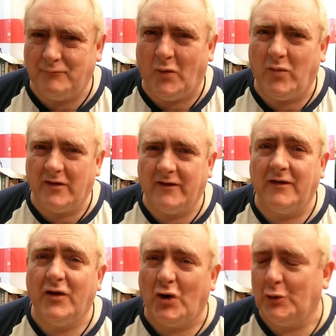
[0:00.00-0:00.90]

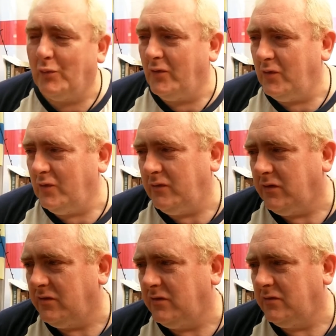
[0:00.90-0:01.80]
bubbling, the odd bubble.
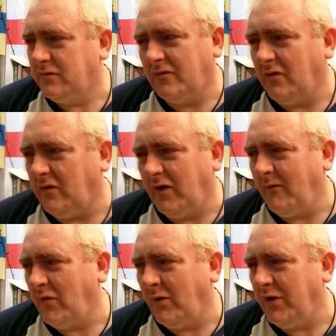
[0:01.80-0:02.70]
So
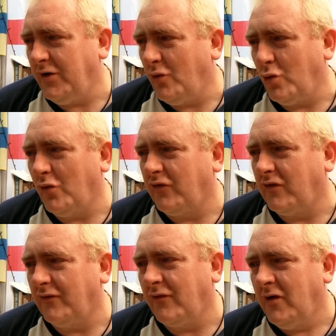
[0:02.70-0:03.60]
I'm in no rush
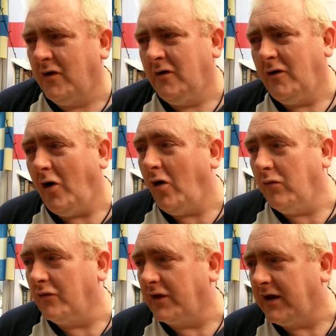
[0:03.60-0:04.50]
because
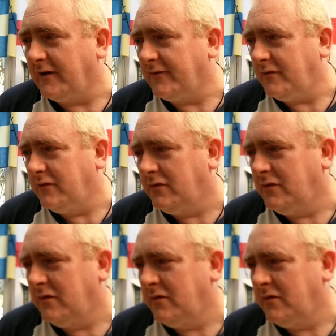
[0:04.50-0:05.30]
all the other kegs are